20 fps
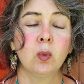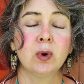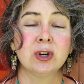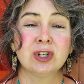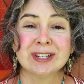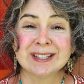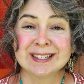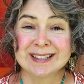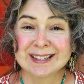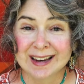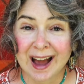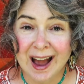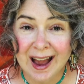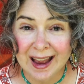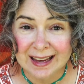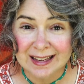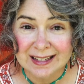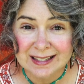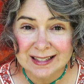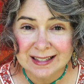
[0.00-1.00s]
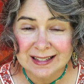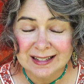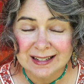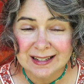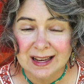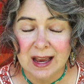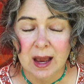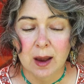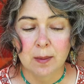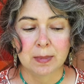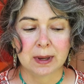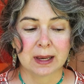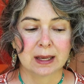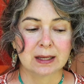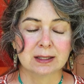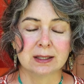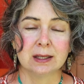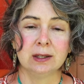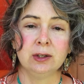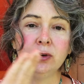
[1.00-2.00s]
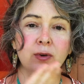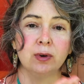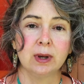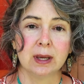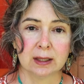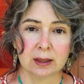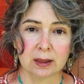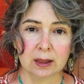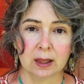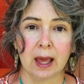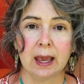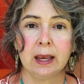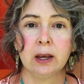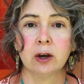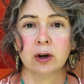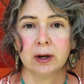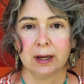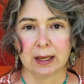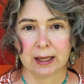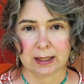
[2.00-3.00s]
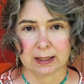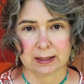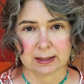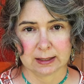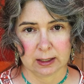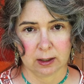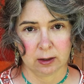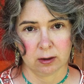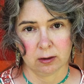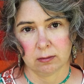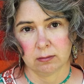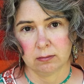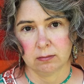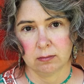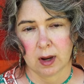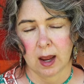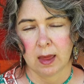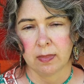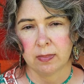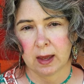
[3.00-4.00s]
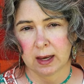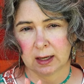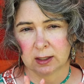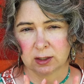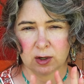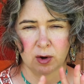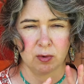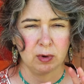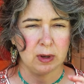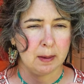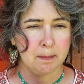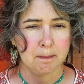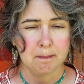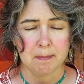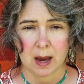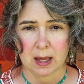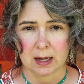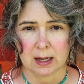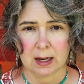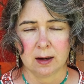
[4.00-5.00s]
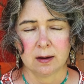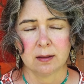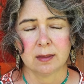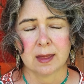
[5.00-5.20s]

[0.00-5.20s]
which is nice because then you can layer easier and things don't get muddied.